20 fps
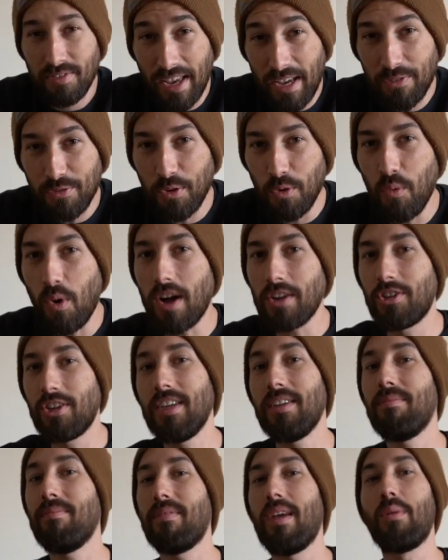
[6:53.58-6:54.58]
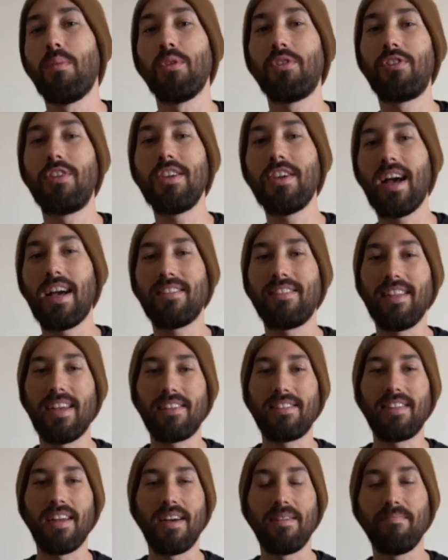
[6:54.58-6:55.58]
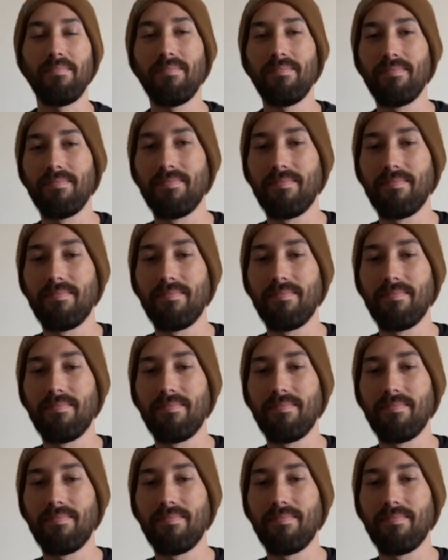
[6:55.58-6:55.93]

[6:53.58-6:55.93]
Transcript: Thanks for watching, and we'll see you guys next time.